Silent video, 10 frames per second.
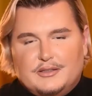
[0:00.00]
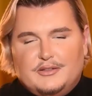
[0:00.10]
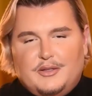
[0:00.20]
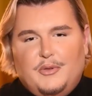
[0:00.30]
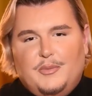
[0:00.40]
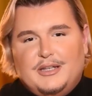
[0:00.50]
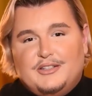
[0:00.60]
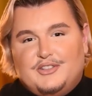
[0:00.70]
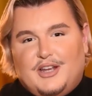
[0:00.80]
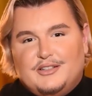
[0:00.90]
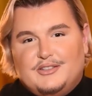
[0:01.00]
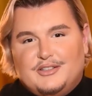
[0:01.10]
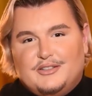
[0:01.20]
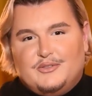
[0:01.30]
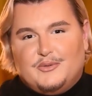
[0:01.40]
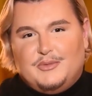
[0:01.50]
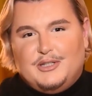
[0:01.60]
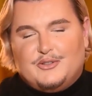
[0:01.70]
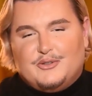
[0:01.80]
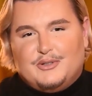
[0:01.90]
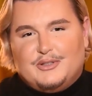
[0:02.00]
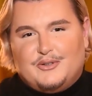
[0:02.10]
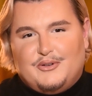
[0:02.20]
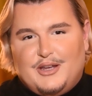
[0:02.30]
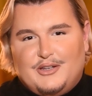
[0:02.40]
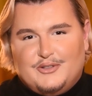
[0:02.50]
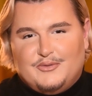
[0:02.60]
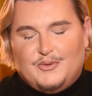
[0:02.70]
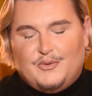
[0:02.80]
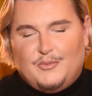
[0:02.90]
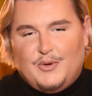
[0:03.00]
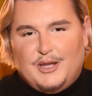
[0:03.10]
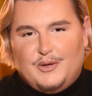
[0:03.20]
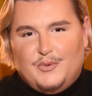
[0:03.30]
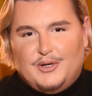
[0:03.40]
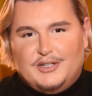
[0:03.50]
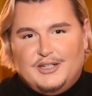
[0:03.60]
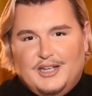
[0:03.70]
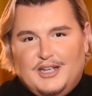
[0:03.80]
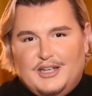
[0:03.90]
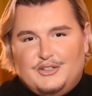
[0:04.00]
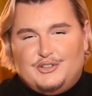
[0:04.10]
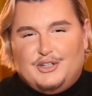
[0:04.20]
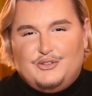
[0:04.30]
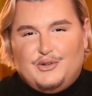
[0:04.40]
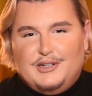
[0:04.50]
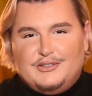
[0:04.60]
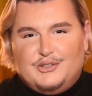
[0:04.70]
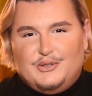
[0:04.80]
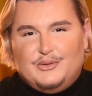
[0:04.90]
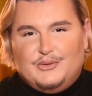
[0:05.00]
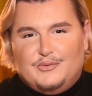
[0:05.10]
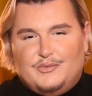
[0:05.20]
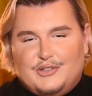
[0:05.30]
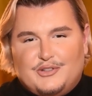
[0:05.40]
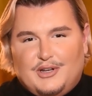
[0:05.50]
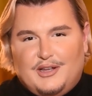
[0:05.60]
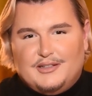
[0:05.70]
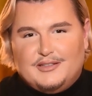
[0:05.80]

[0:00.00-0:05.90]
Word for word: Some of the biggest challenges for me during the creation of the runway were just trying to visualize